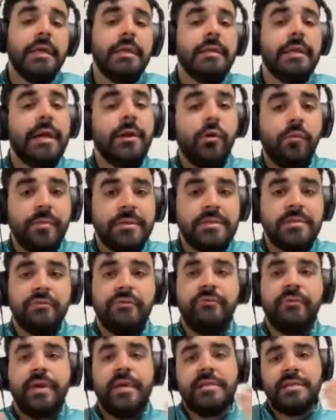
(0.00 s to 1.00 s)
That opens the
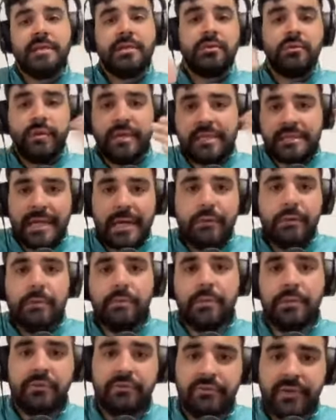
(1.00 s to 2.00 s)
face and creates that
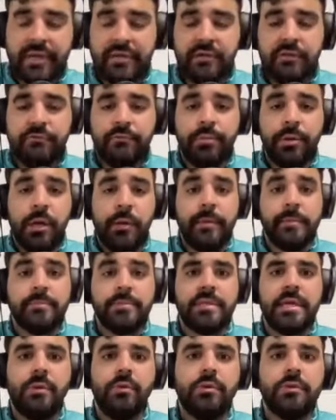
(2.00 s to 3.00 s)
ripple effect of problems
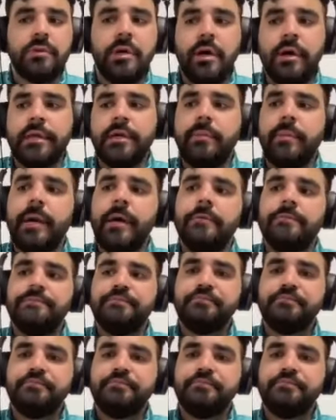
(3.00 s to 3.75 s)
that we're talking about.